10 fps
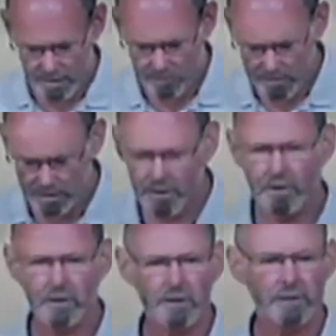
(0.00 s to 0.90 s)
And we should
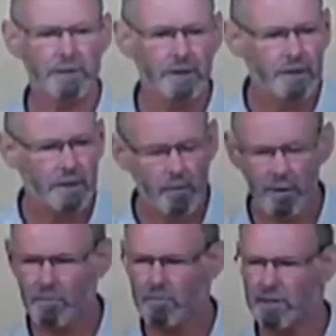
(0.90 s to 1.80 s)
learn
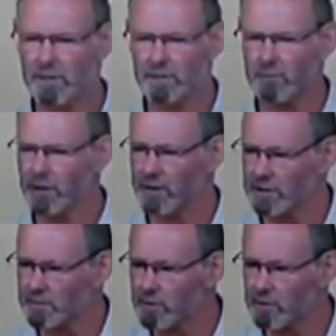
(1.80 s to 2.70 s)
what it means to wear the
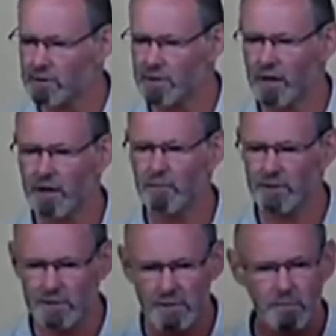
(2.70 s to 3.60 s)
spiritual armour
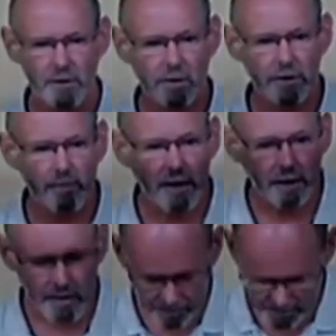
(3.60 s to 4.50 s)
that's spoken
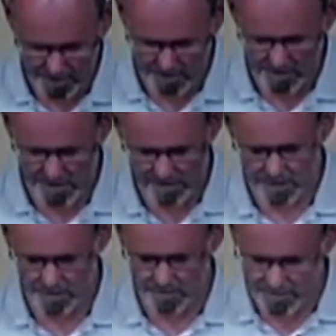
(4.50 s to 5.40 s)
about in Ephesians 6,